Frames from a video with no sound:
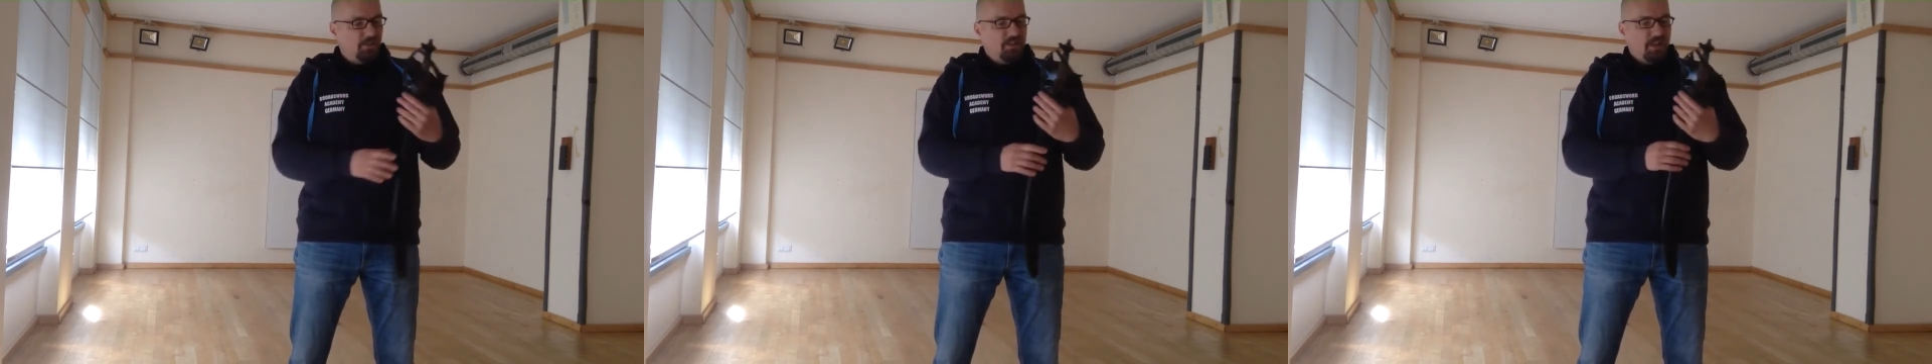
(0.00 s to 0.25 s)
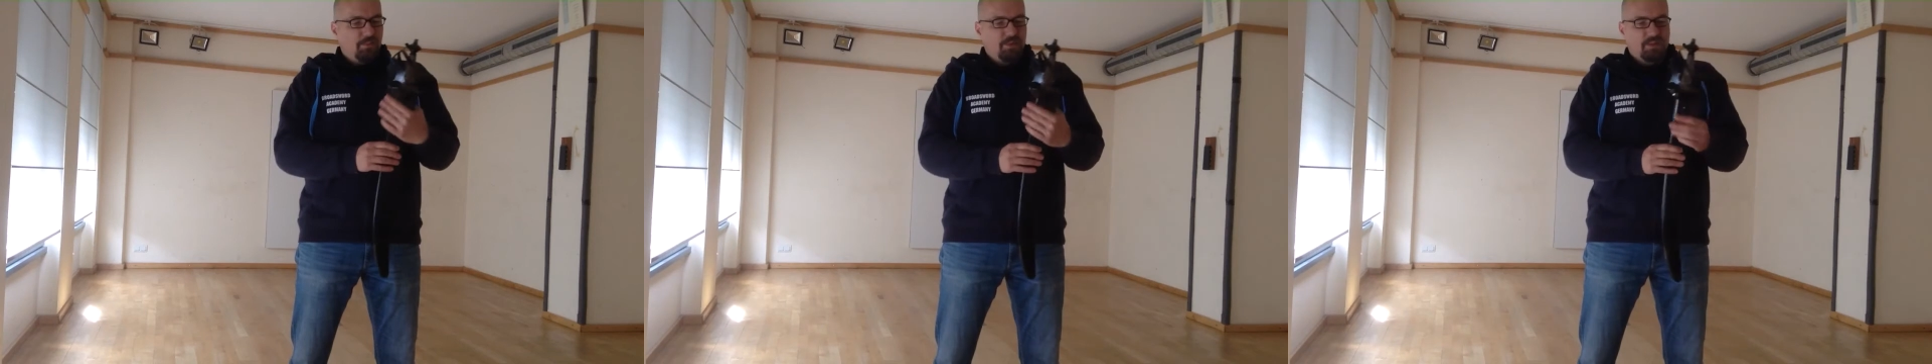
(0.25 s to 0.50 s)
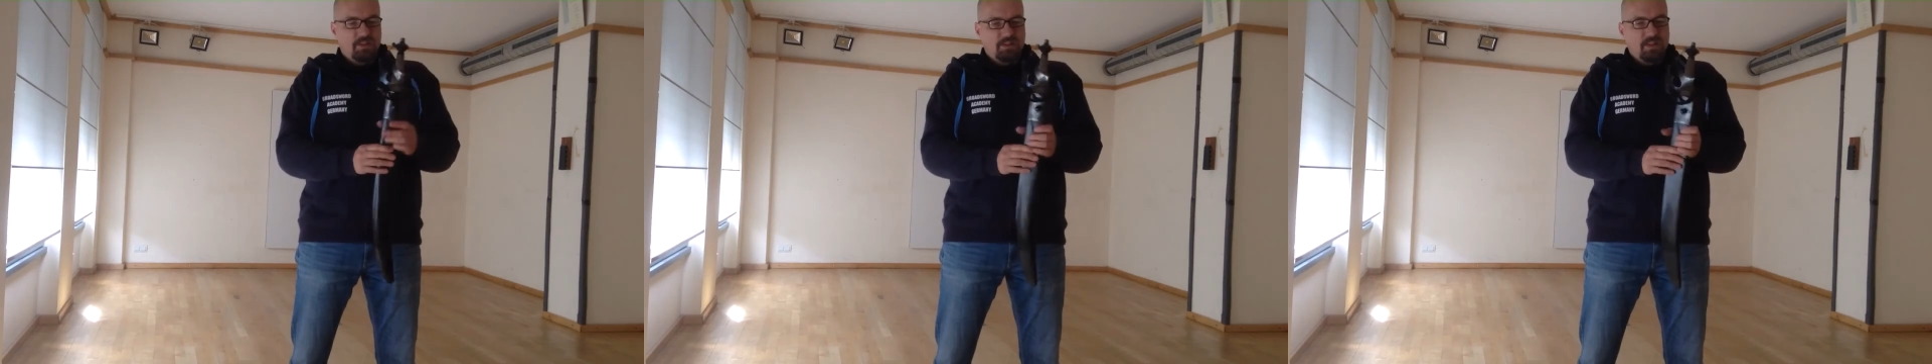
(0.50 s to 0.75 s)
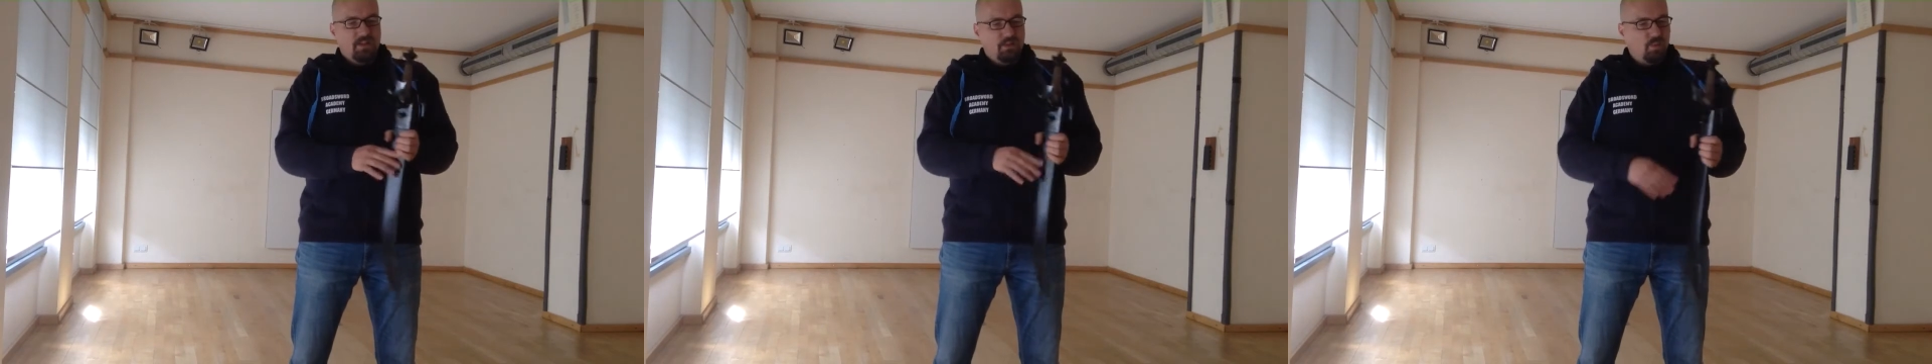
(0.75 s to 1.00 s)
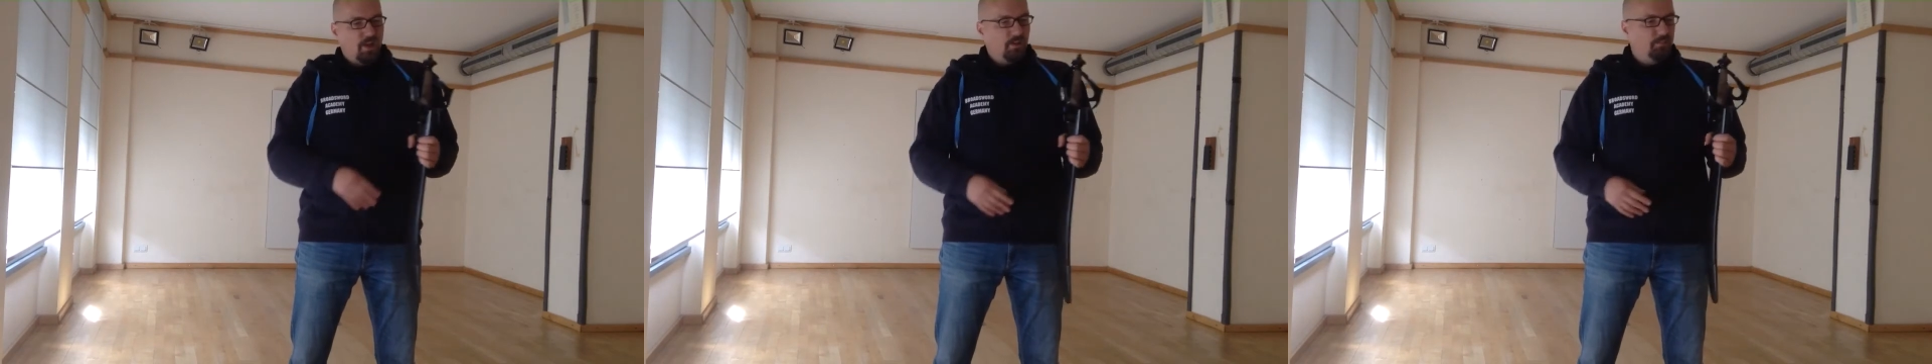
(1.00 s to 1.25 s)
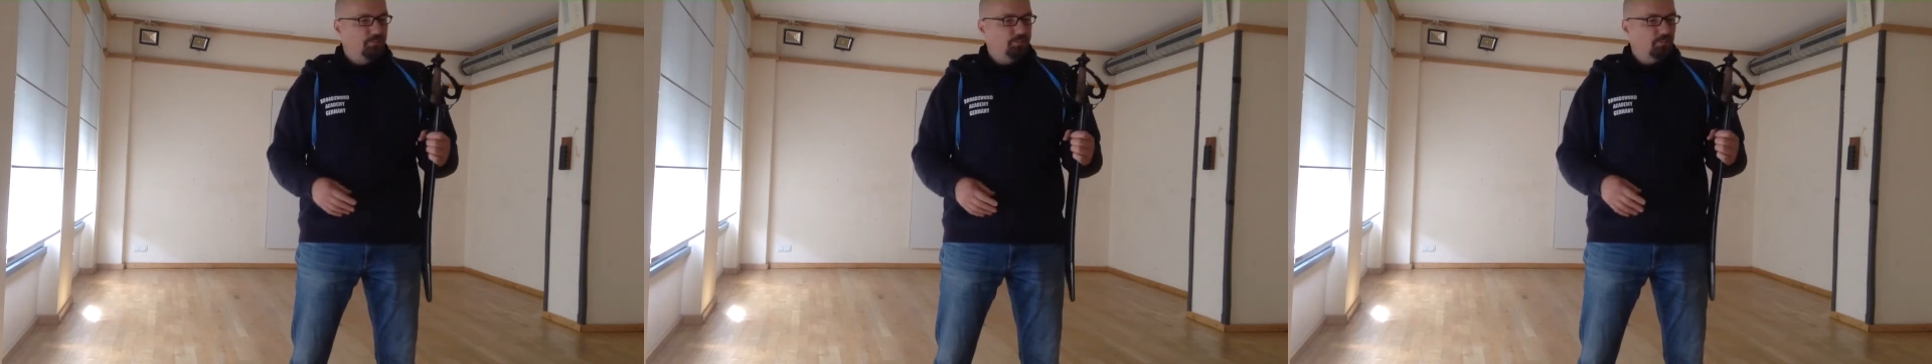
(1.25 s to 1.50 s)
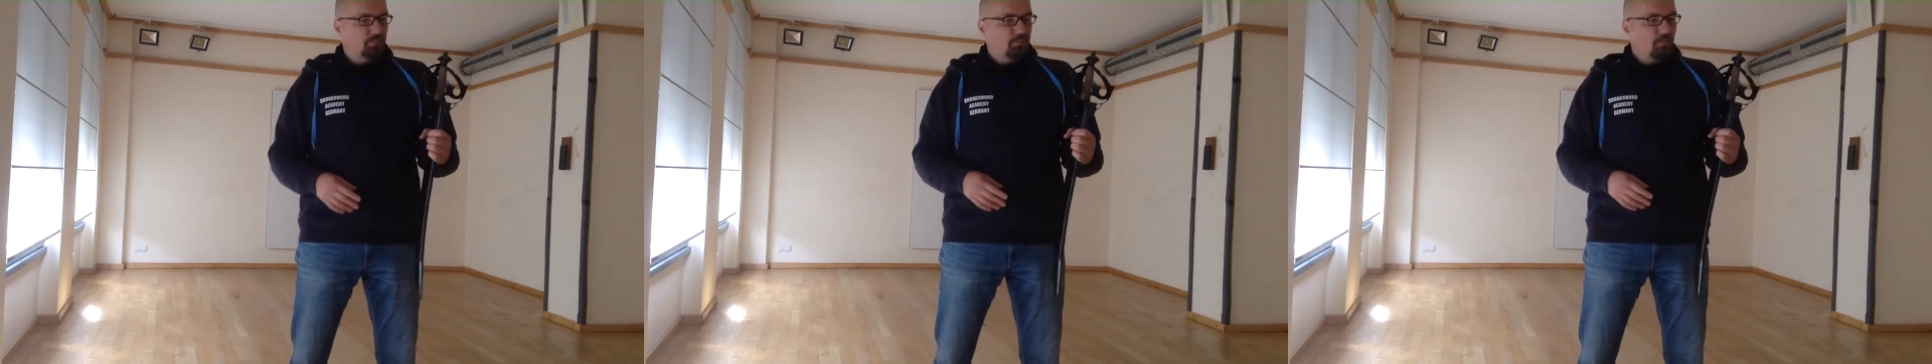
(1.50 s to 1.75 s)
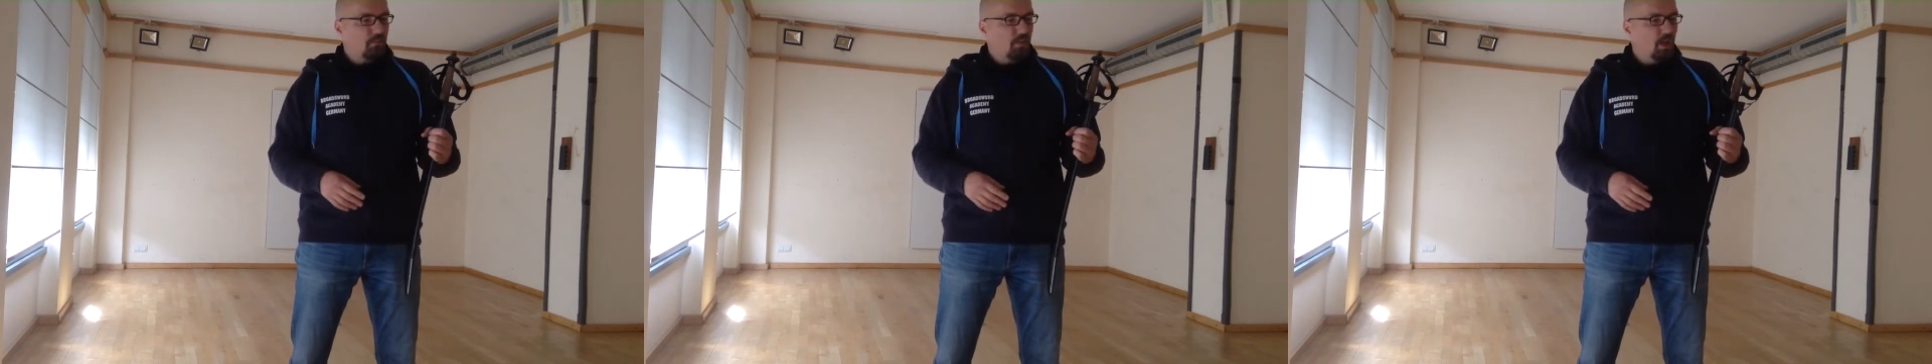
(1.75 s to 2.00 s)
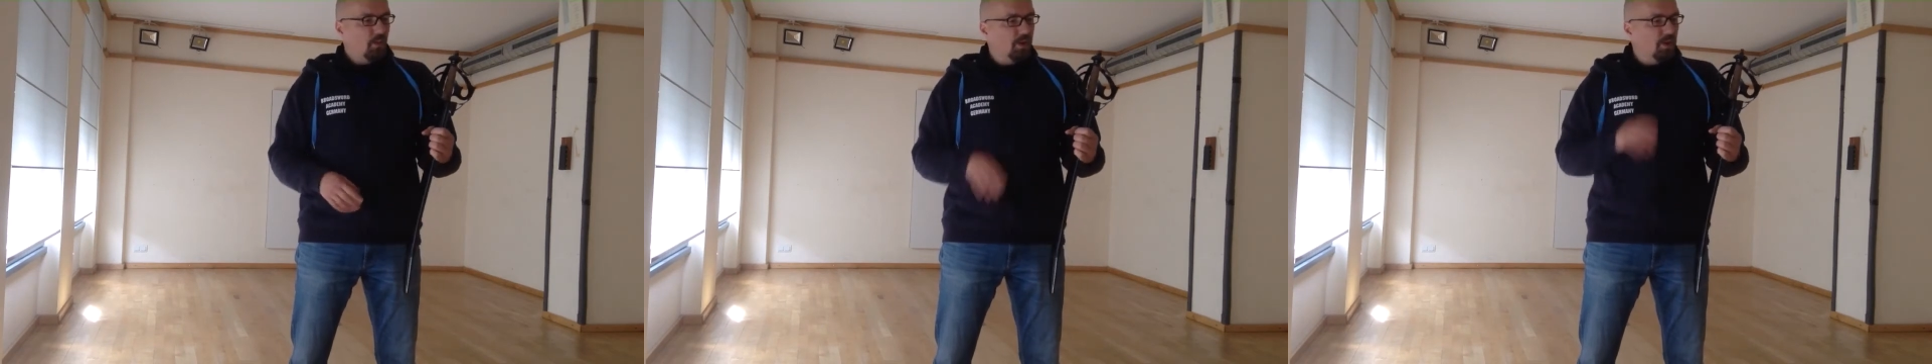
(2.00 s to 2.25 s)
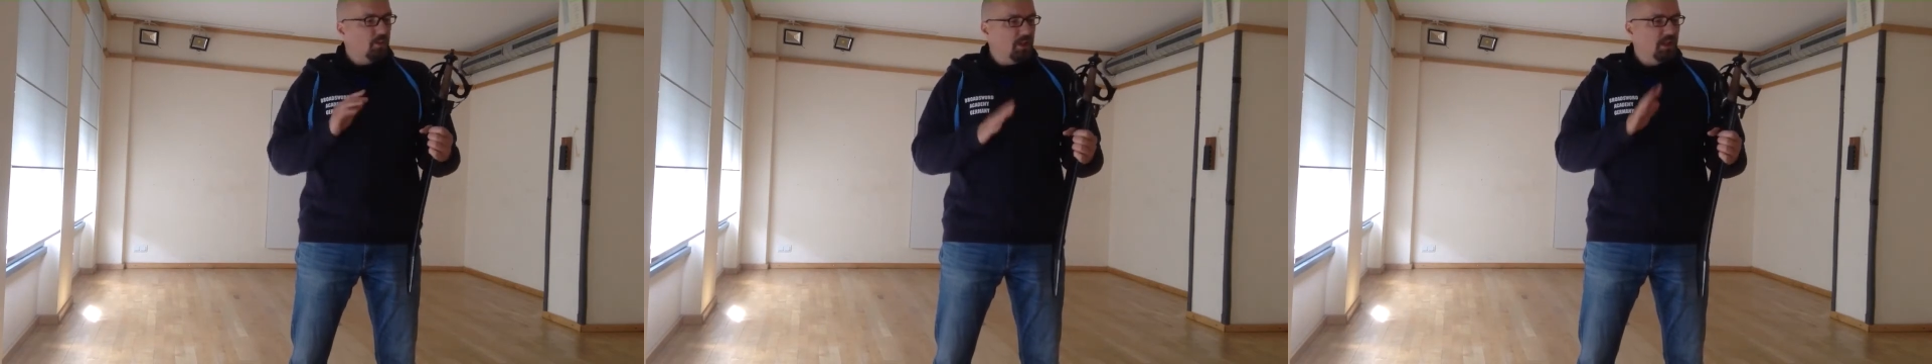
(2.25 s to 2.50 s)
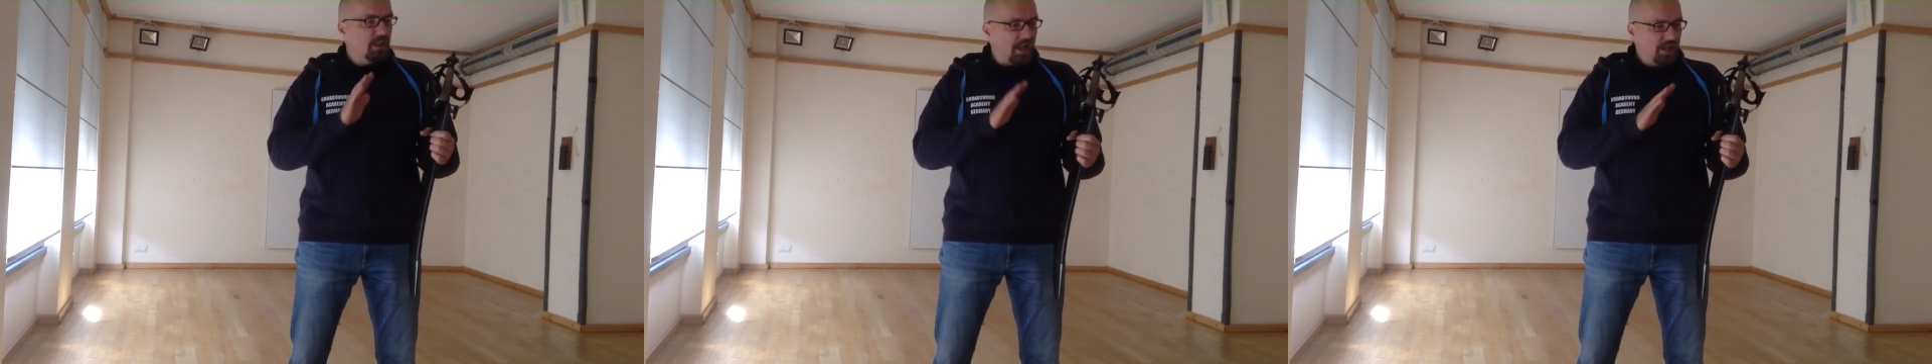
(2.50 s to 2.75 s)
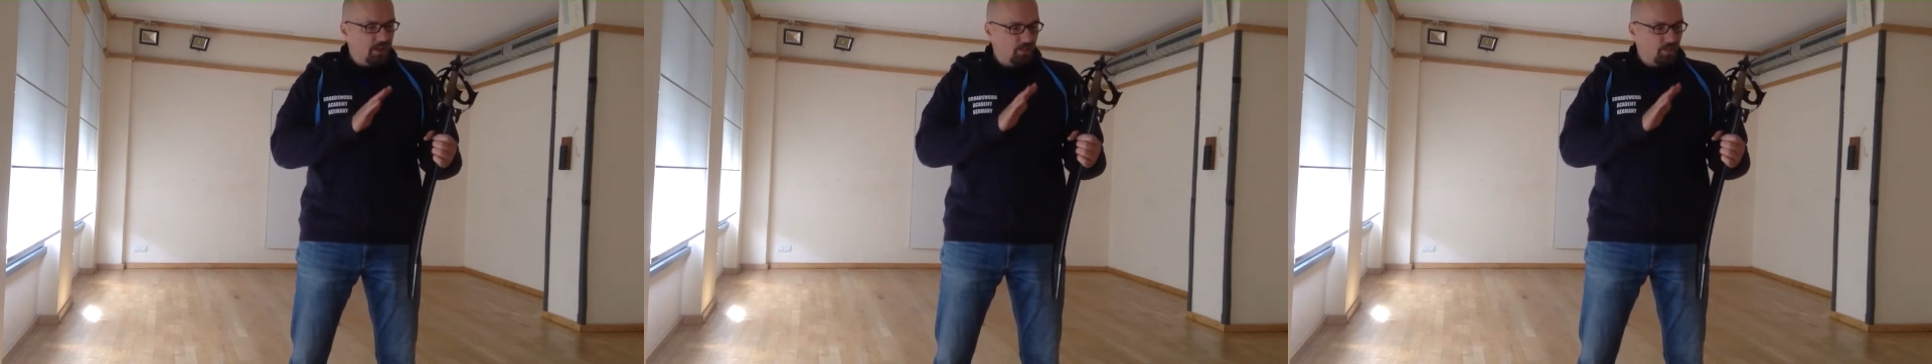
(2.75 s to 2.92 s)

resembles this as well. What I really like,